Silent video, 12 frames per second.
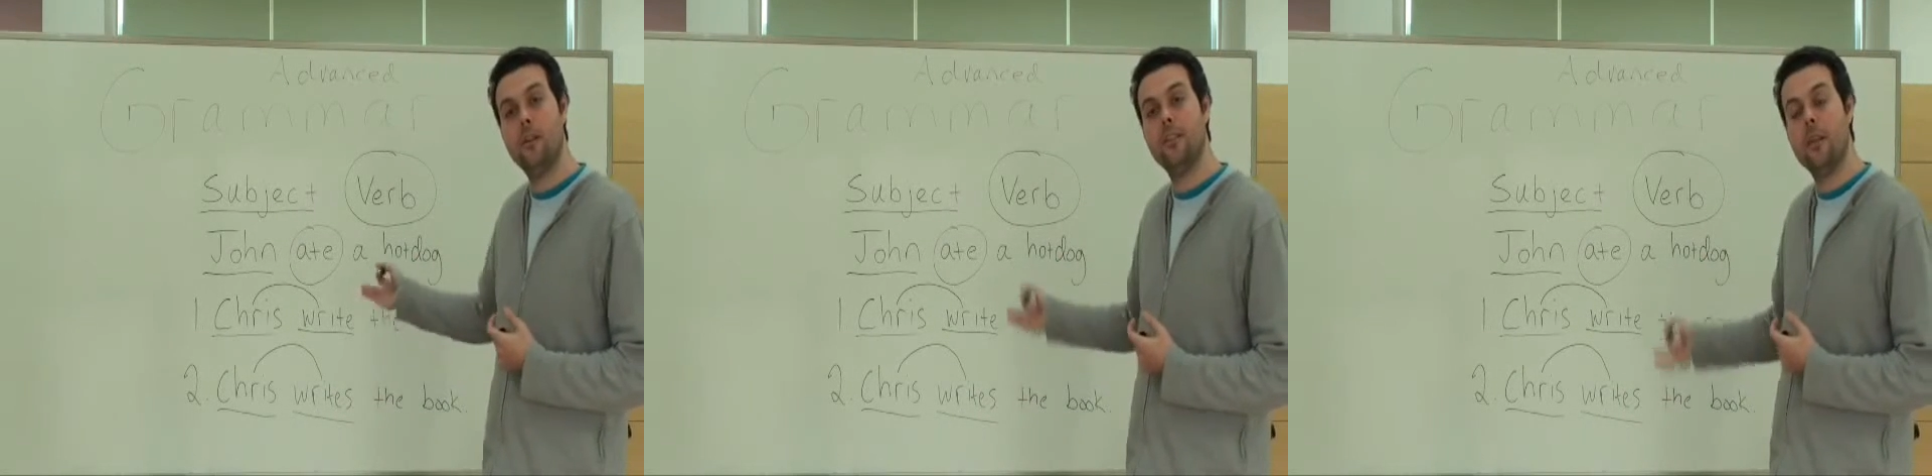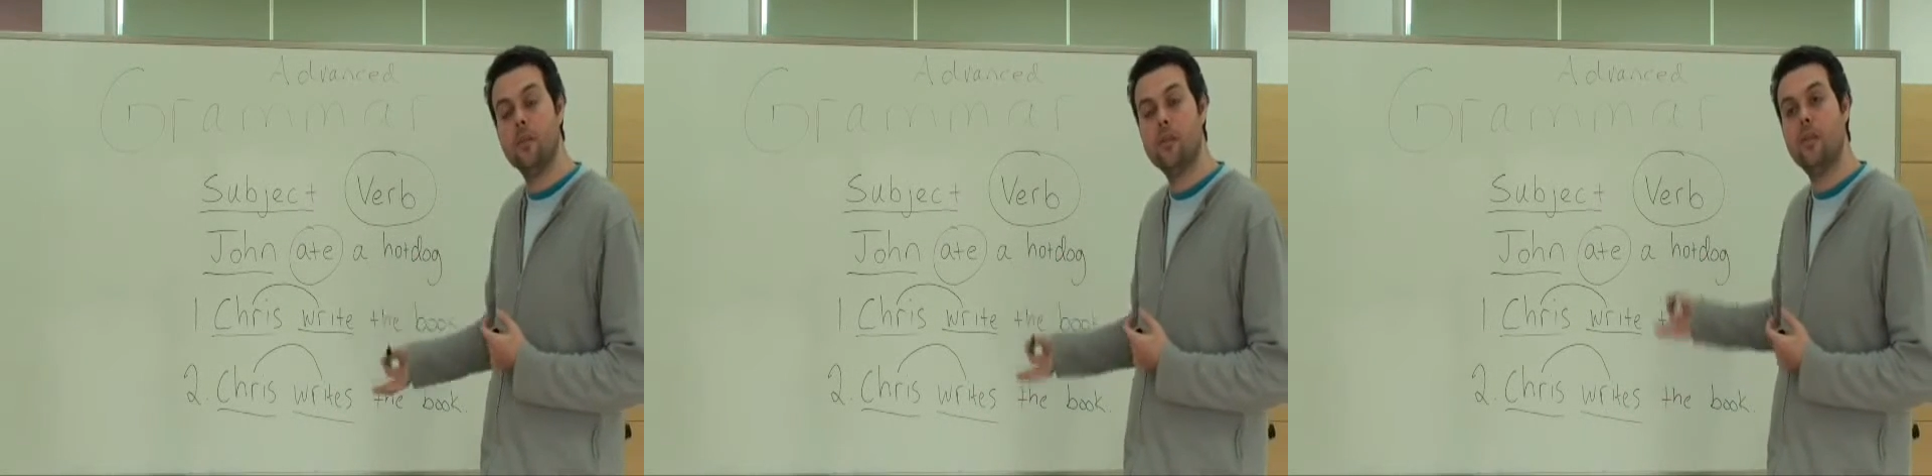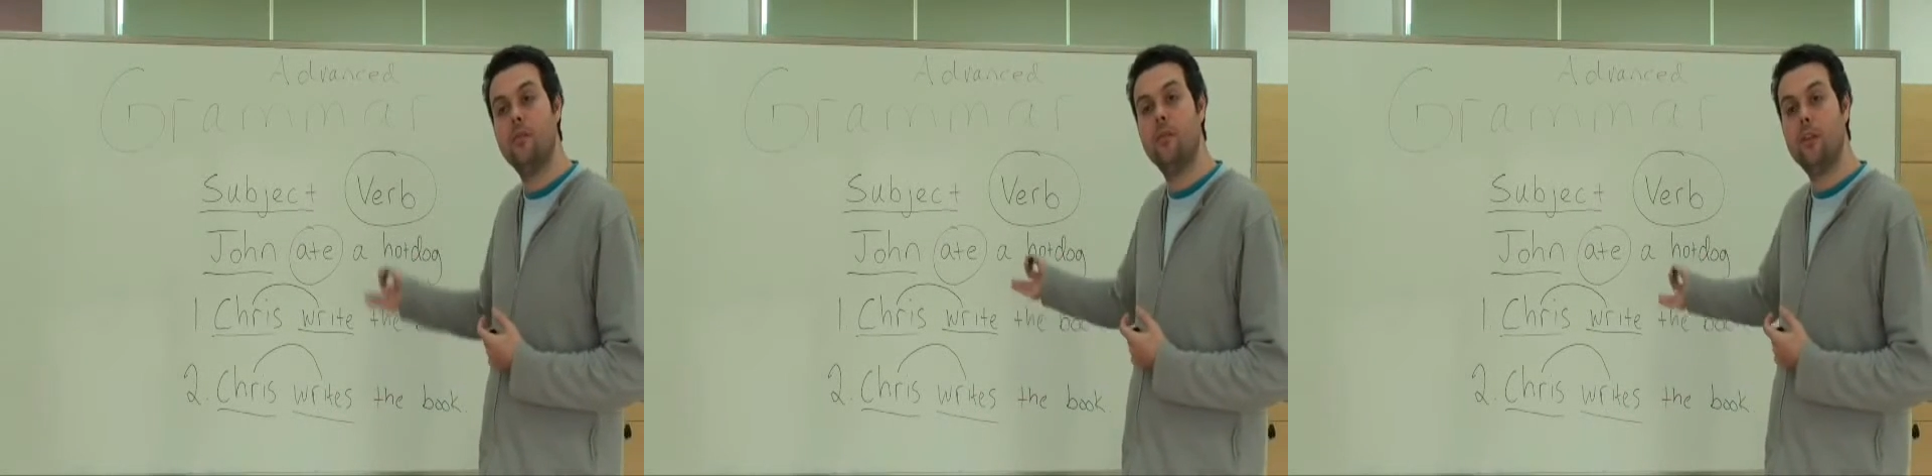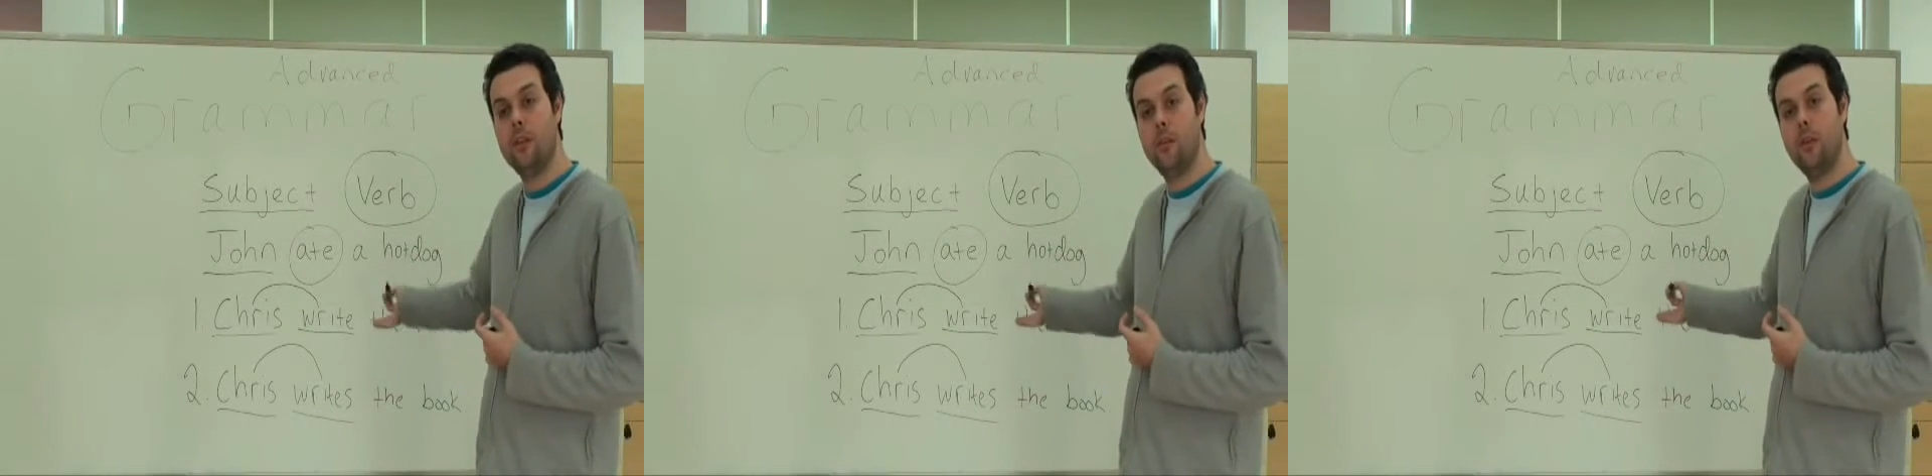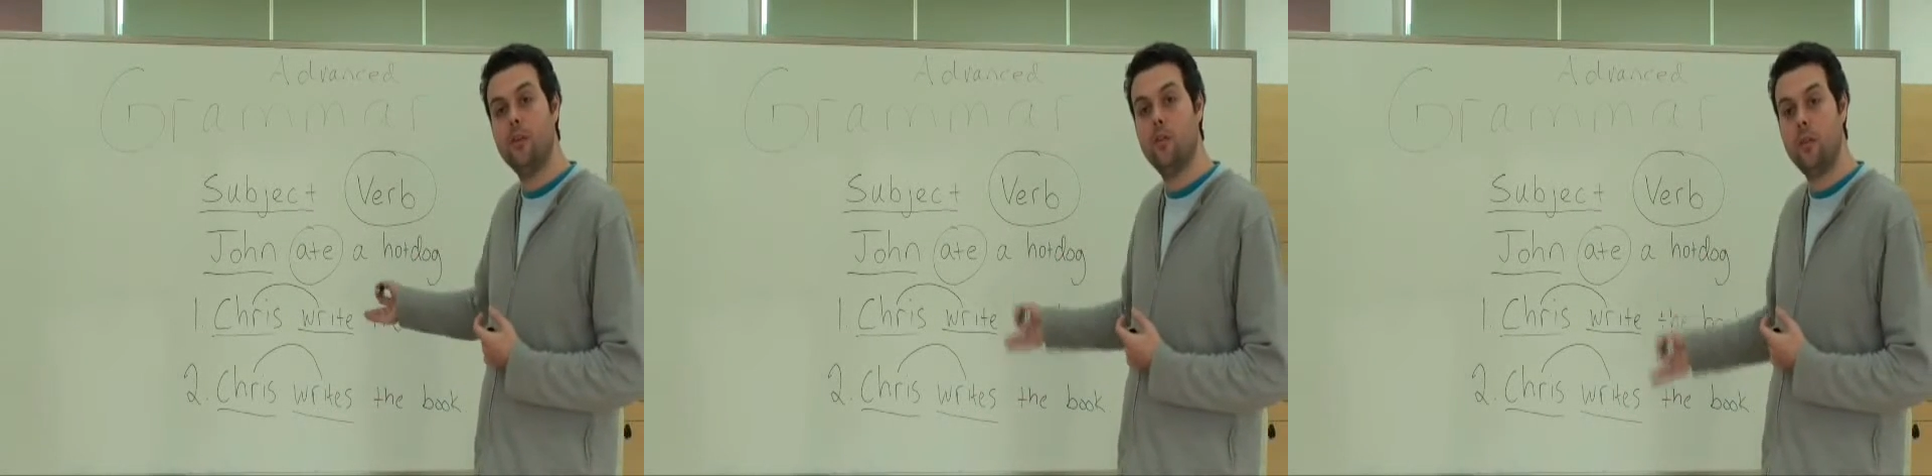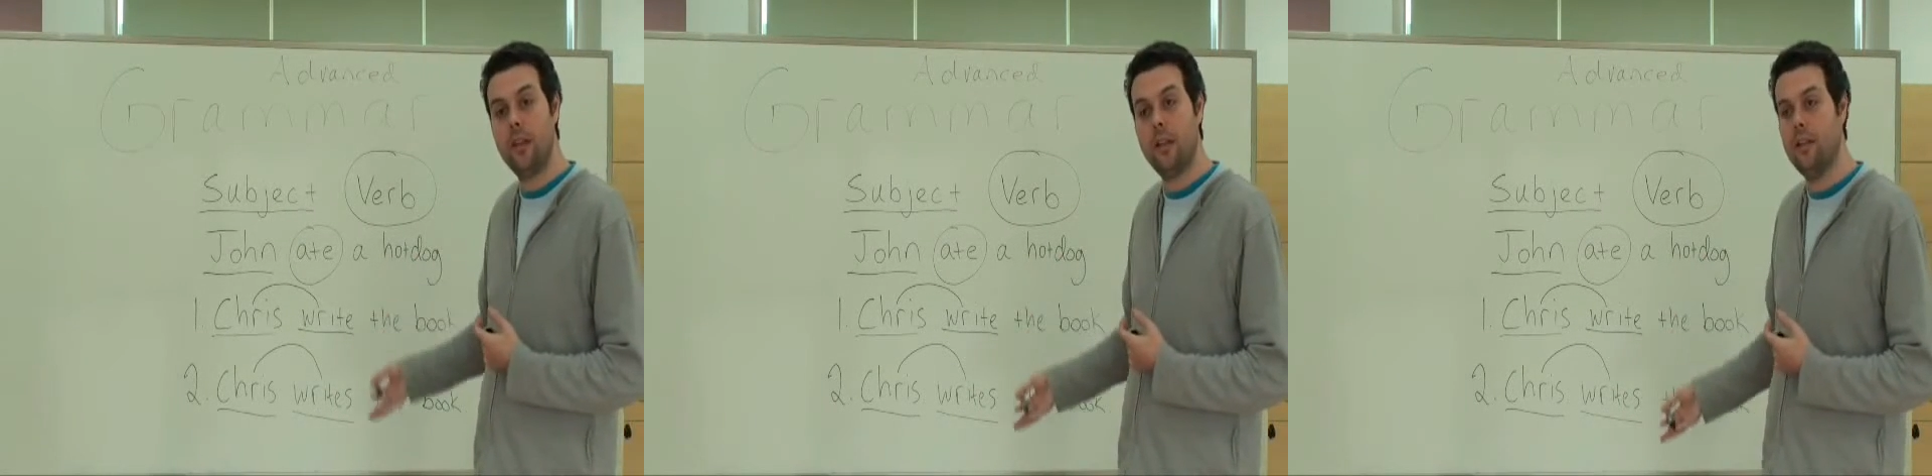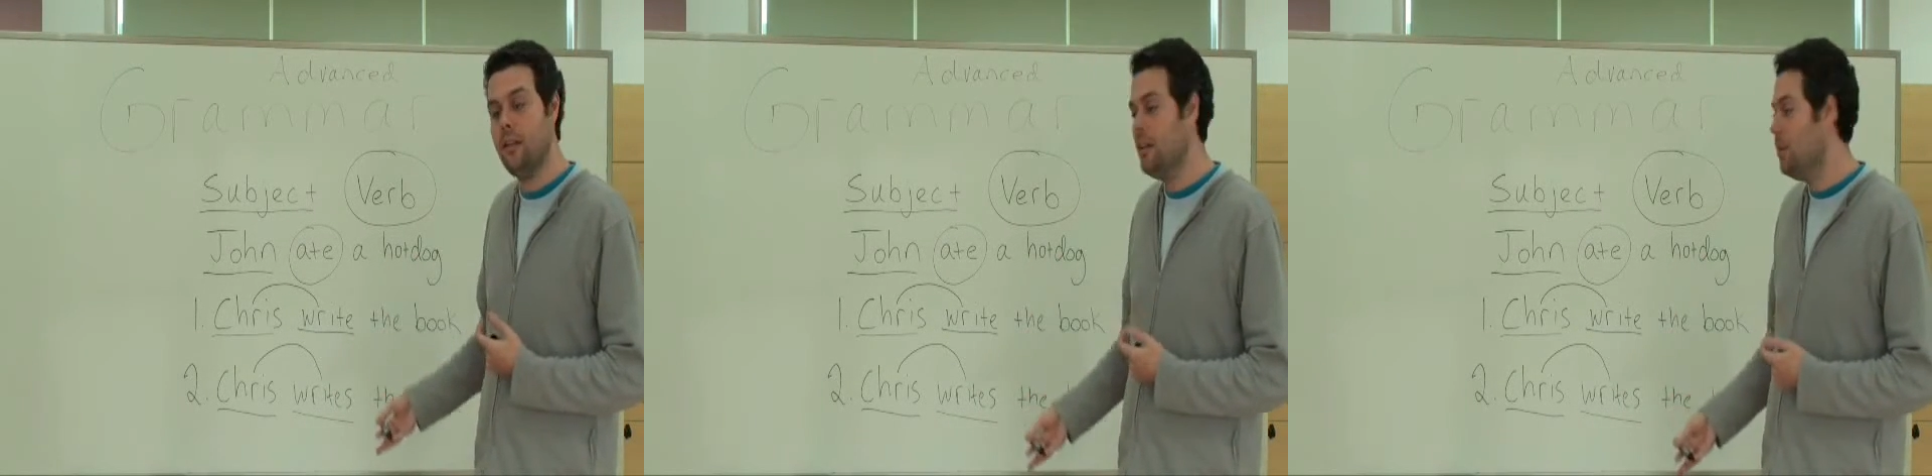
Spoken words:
subject and verb agree,